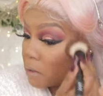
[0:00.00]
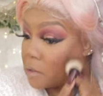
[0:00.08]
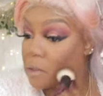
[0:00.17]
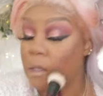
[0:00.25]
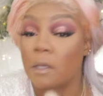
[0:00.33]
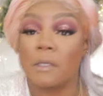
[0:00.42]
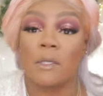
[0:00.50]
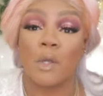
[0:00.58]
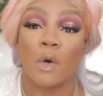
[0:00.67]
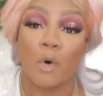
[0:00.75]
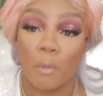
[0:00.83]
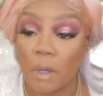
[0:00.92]
Just,
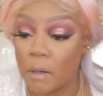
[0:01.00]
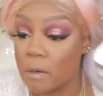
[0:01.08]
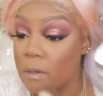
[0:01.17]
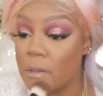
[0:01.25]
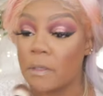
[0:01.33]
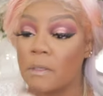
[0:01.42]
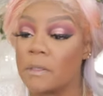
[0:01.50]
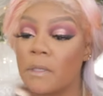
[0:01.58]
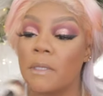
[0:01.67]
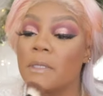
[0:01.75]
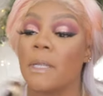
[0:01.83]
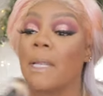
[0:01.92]
oh my goodness.
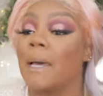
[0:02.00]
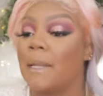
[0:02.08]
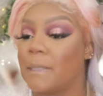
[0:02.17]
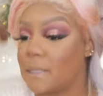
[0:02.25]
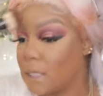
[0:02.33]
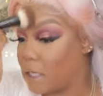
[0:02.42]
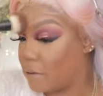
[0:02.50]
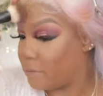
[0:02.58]
That's all I gotta say.